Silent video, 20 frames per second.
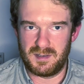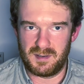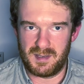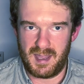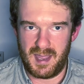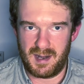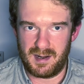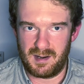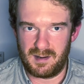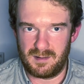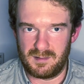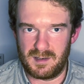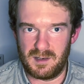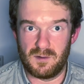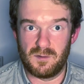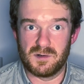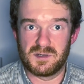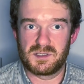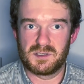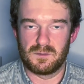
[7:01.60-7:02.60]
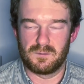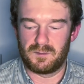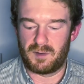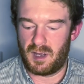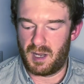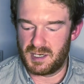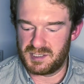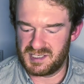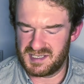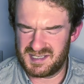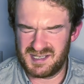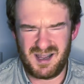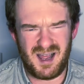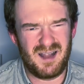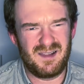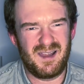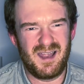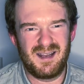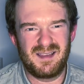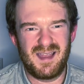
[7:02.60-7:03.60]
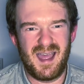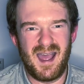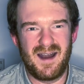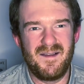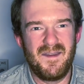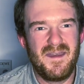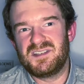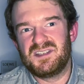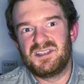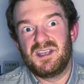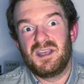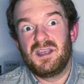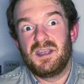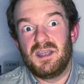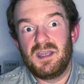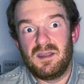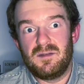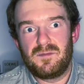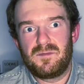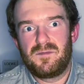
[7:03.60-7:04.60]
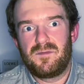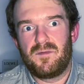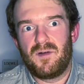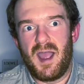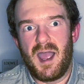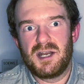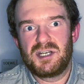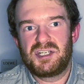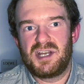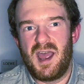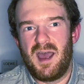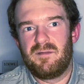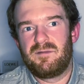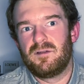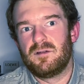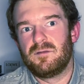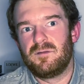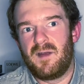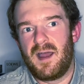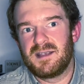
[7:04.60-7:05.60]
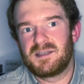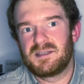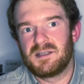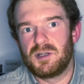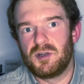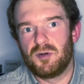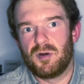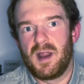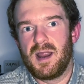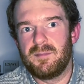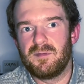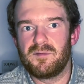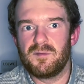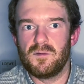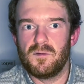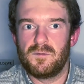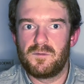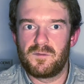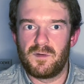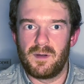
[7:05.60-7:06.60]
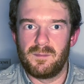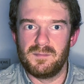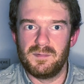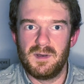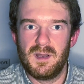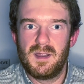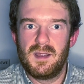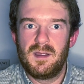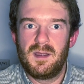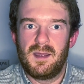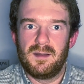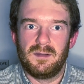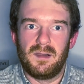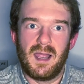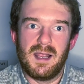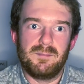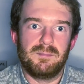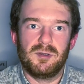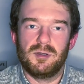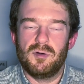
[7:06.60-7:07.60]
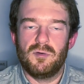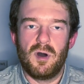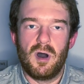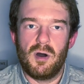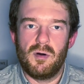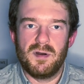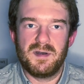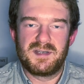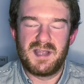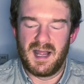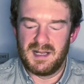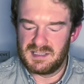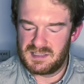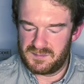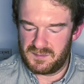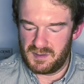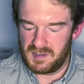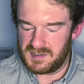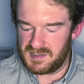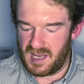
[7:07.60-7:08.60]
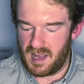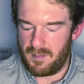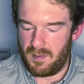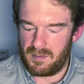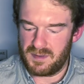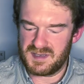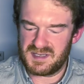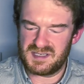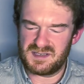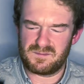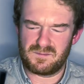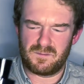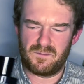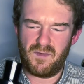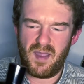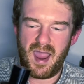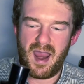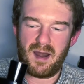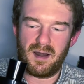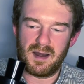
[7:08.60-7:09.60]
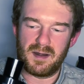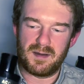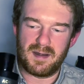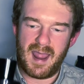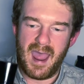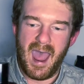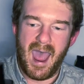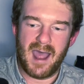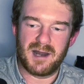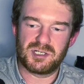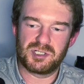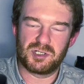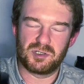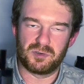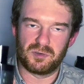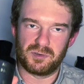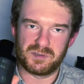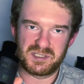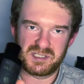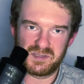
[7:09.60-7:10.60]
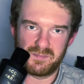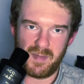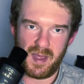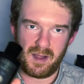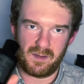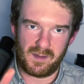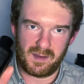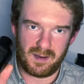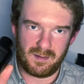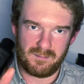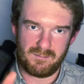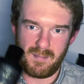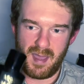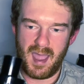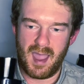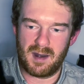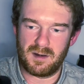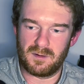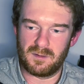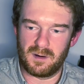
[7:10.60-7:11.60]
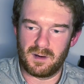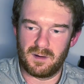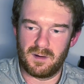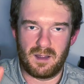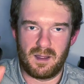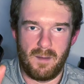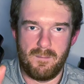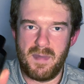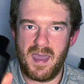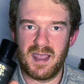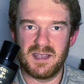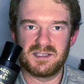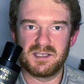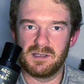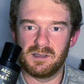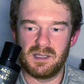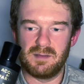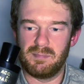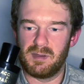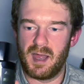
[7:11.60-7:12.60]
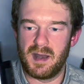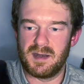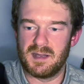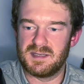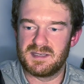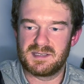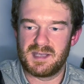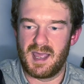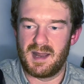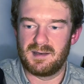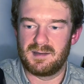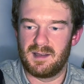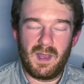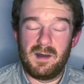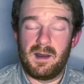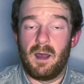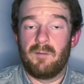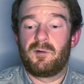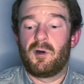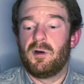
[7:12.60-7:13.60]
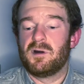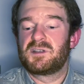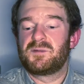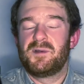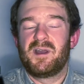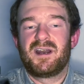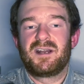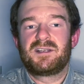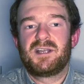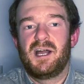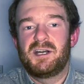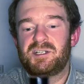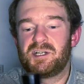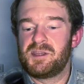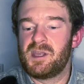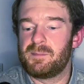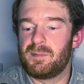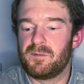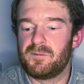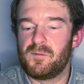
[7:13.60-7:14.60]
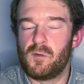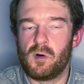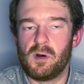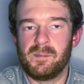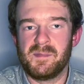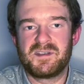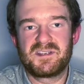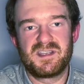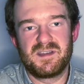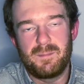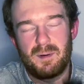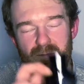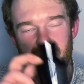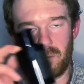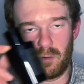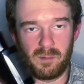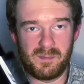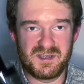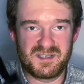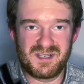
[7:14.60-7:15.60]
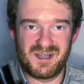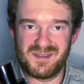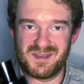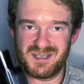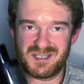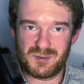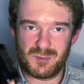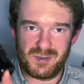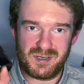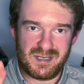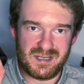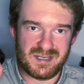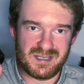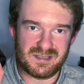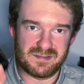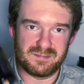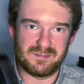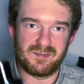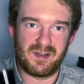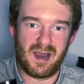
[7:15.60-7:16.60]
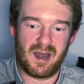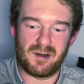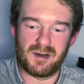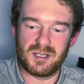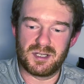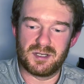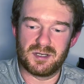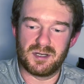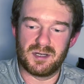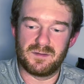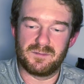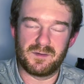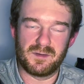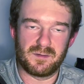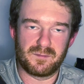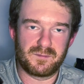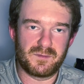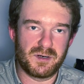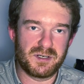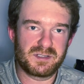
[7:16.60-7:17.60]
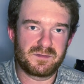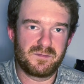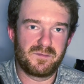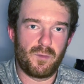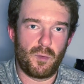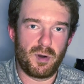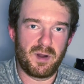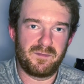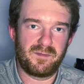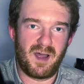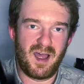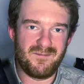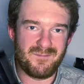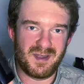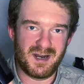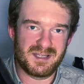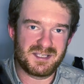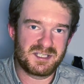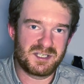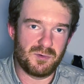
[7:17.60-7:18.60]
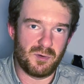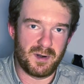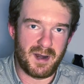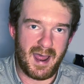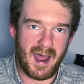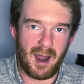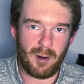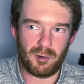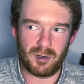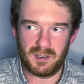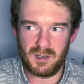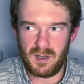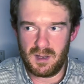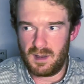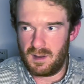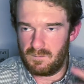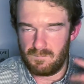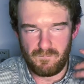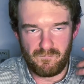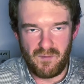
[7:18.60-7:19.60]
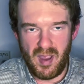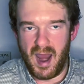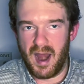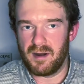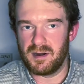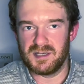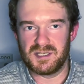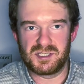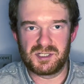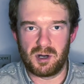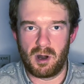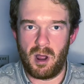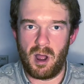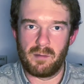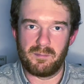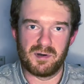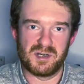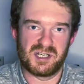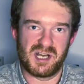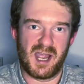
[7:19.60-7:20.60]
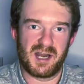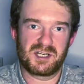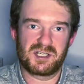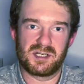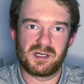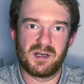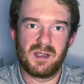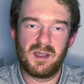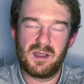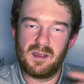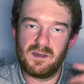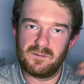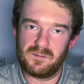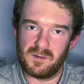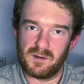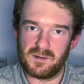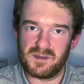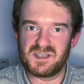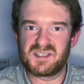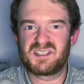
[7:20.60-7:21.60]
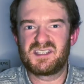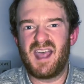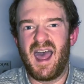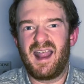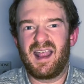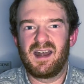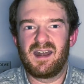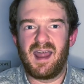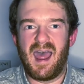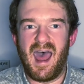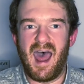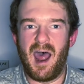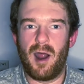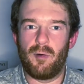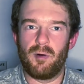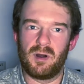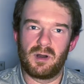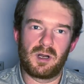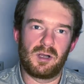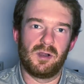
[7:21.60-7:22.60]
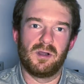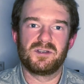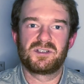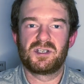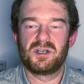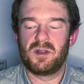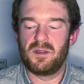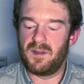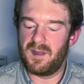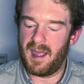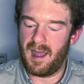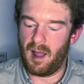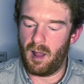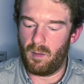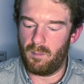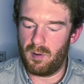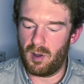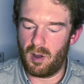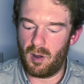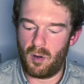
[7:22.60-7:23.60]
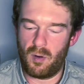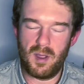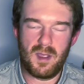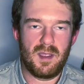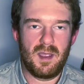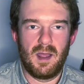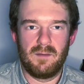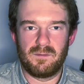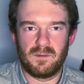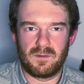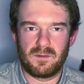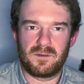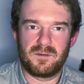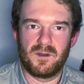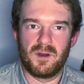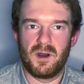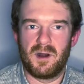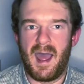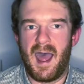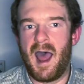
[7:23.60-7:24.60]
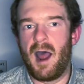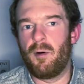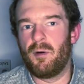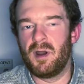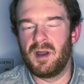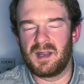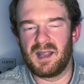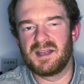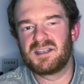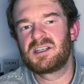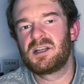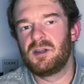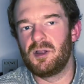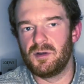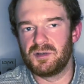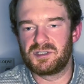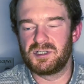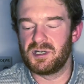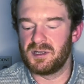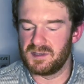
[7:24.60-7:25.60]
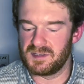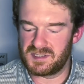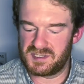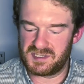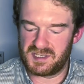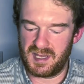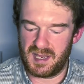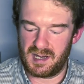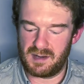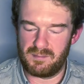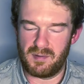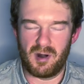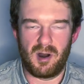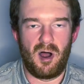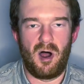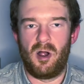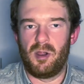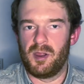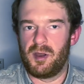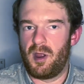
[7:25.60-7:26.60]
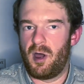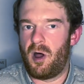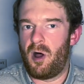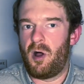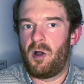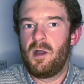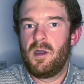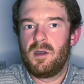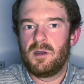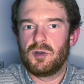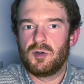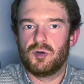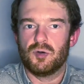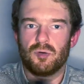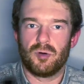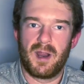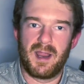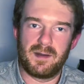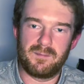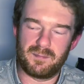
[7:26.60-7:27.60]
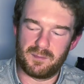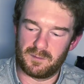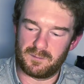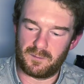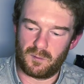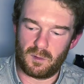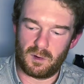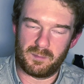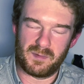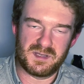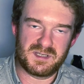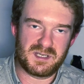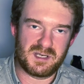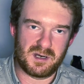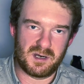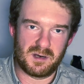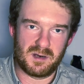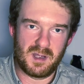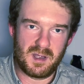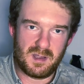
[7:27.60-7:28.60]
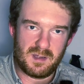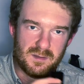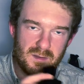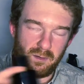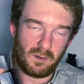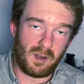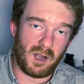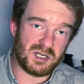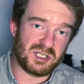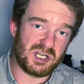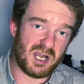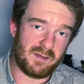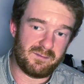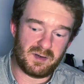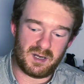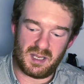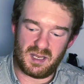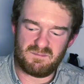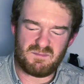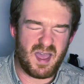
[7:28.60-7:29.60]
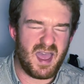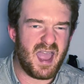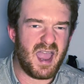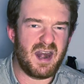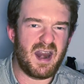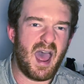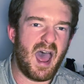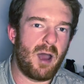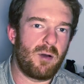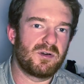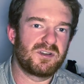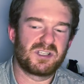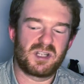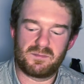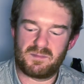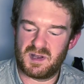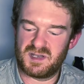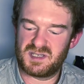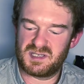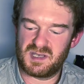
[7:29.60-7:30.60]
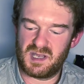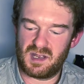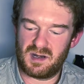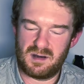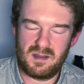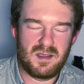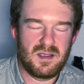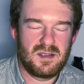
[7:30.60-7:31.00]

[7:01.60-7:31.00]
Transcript: you get in Dior Sauvage. It's not like that zingy, fresh, effervescent grapefruit from Light Blue O Intense, for example. This is a very natural smelling mandarin, amazingly blended scent. And now, of course, we gotta touch on the performance. The performance on this one is very good. For the first 45 minutes to an hour, very strong projection. For the second hour, closer to the elbow, and for the third hour, it gets closer to the skin. But all in all, great performance here. The longevity, 8 hours on my skin.